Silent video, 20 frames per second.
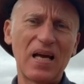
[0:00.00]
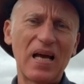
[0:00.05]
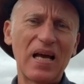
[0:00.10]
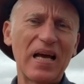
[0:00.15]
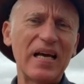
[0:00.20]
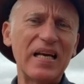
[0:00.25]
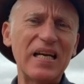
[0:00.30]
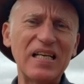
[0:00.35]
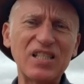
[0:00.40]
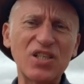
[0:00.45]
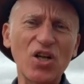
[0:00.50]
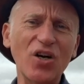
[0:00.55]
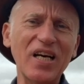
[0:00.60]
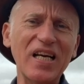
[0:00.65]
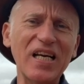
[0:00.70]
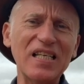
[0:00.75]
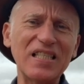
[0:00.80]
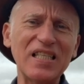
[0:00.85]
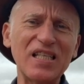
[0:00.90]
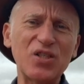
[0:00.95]
It is not
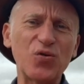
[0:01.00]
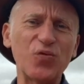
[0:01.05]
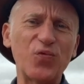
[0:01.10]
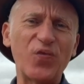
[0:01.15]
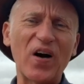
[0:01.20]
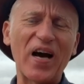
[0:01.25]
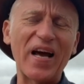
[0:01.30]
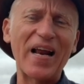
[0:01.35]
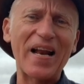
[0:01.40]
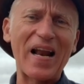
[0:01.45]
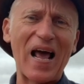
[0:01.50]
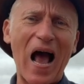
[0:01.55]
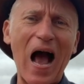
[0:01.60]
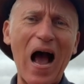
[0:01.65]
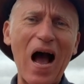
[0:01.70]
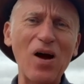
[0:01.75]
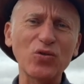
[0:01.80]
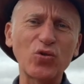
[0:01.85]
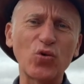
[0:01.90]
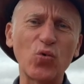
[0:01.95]
easy to find out
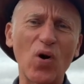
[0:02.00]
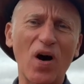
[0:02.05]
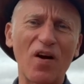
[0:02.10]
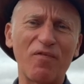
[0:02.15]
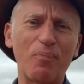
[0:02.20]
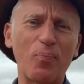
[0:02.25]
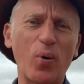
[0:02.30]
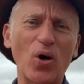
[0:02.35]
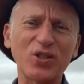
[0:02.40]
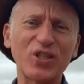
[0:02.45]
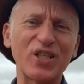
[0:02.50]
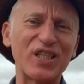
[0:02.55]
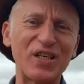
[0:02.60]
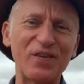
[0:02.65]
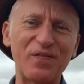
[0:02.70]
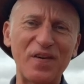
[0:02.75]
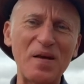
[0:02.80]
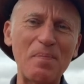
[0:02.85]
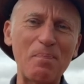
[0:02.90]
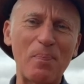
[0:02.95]
how to have
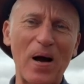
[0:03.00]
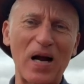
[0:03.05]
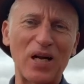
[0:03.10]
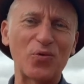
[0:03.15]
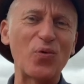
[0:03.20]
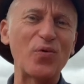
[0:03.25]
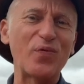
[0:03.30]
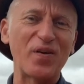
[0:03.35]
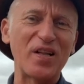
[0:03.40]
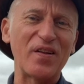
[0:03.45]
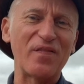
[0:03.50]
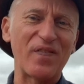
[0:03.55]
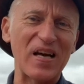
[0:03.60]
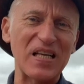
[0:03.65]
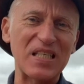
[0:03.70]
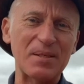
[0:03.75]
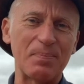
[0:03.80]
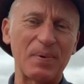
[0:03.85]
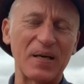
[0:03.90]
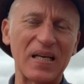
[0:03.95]
positive impact with
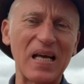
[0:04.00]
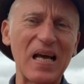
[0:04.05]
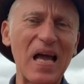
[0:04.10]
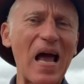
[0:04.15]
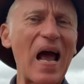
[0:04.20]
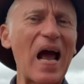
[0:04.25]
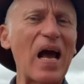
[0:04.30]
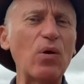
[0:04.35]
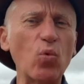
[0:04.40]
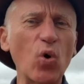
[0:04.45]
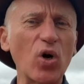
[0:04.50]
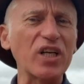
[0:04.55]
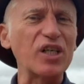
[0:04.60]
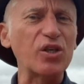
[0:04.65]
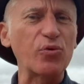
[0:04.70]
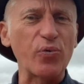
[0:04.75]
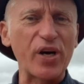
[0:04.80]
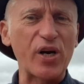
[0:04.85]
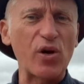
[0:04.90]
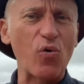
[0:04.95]
investment and what
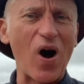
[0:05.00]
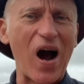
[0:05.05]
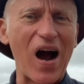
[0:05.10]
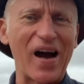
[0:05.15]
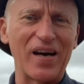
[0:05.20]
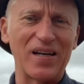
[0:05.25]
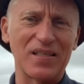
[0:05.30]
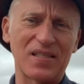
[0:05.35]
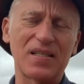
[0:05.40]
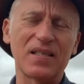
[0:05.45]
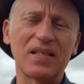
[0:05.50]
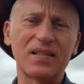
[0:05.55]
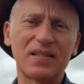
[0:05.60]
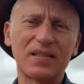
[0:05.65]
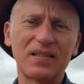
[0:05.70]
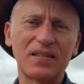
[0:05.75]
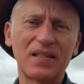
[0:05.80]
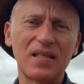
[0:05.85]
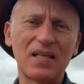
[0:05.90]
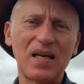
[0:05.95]
it requires.
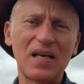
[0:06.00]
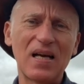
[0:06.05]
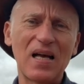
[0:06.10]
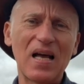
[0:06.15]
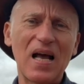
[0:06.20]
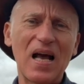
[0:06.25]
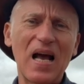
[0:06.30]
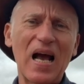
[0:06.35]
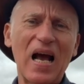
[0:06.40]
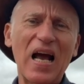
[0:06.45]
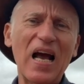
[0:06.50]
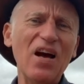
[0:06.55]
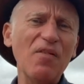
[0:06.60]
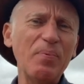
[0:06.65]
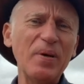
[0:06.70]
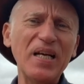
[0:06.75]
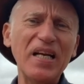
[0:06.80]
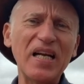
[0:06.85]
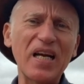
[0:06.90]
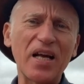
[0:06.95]
I have
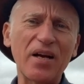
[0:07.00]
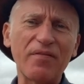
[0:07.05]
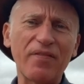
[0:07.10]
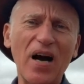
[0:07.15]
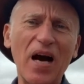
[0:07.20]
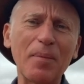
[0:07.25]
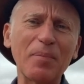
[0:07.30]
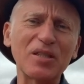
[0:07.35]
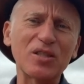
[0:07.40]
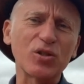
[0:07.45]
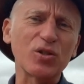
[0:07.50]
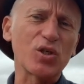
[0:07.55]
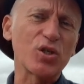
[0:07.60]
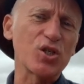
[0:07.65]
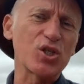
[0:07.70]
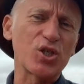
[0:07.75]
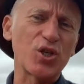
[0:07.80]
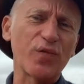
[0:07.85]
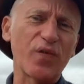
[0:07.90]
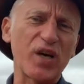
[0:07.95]
been in environmental
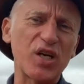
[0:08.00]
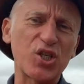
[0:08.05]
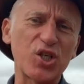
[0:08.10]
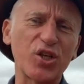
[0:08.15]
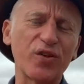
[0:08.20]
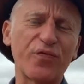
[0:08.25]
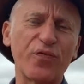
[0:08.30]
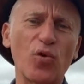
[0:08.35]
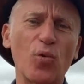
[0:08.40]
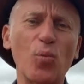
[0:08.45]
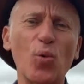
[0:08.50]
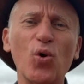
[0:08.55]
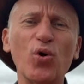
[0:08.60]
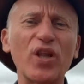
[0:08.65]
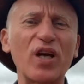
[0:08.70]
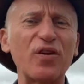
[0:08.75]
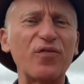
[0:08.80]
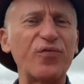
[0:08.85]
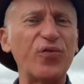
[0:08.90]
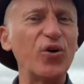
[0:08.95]
conservation for more
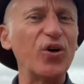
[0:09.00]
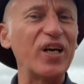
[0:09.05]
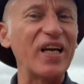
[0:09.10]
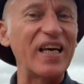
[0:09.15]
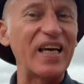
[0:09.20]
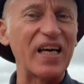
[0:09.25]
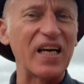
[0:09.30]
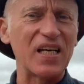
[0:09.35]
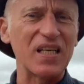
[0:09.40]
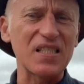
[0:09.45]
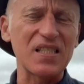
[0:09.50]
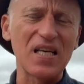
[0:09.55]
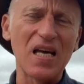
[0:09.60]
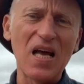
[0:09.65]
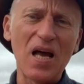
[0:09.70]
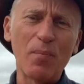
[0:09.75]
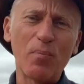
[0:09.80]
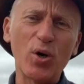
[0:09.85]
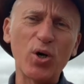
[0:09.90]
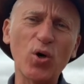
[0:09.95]
than 30 years,
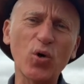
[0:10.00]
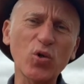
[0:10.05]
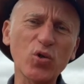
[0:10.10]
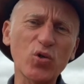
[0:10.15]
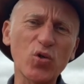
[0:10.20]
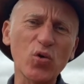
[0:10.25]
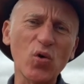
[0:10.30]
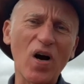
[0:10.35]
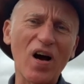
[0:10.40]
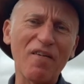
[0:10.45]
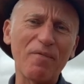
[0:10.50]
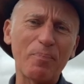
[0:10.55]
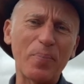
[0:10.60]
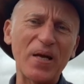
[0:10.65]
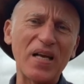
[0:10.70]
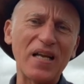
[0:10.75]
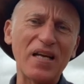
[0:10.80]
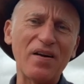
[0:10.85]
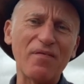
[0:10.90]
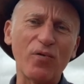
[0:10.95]
but also I've
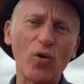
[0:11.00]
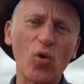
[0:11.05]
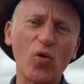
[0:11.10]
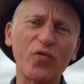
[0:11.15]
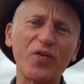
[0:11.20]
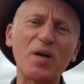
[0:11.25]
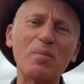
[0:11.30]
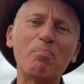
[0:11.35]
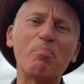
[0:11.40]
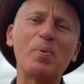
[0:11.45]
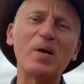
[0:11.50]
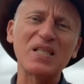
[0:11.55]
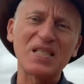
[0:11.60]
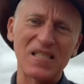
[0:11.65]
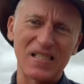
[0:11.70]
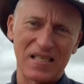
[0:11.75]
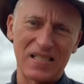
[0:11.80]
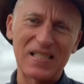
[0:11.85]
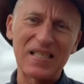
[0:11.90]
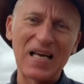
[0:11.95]
been involved in
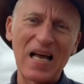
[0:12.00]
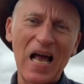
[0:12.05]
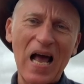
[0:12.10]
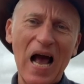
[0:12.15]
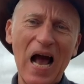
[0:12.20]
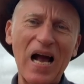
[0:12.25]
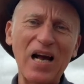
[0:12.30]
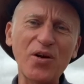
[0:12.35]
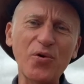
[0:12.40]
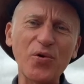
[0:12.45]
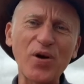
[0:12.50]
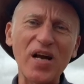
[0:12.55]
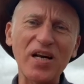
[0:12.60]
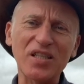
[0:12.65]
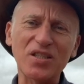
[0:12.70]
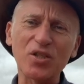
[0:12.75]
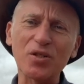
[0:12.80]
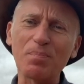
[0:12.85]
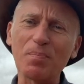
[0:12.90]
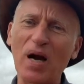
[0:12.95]
business. I
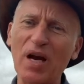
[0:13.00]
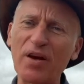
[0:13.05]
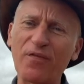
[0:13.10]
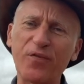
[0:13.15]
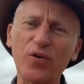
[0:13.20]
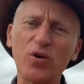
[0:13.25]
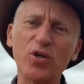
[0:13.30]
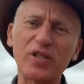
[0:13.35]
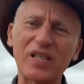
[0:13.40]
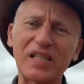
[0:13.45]
created my first